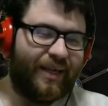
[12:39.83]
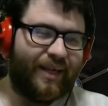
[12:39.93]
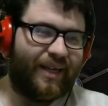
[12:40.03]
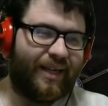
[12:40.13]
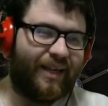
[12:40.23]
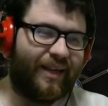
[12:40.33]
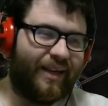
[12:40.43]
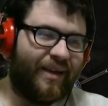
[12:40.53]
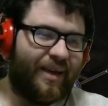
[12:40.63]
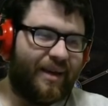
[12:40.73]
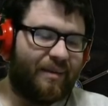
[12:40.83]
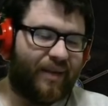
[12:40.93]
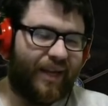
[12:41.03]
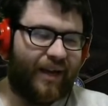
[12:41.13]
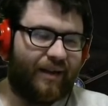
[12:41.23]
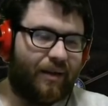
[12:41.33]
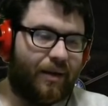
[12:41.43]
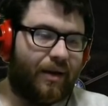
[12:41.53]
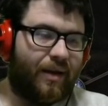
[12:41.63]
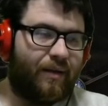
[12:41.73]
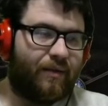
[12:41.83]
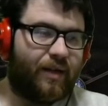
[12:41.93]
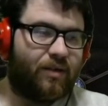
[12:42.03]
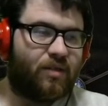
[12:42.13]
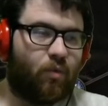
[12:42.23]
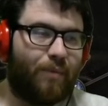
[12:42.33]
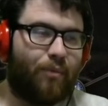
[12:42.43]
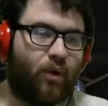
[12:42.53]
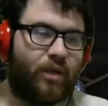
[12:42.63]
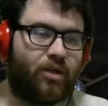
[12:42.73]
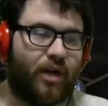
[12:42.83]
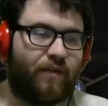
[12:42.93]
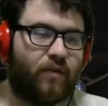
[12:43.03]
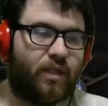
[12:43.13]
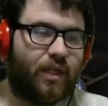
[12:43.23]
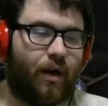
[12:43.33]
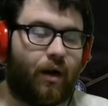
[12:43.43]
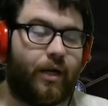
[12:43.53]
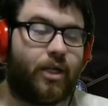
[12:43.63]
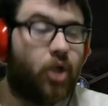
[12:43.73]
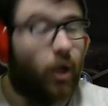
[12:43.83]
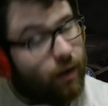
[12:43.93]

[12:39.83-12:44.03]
But yeah, and then of course 1 point travel into Carnage.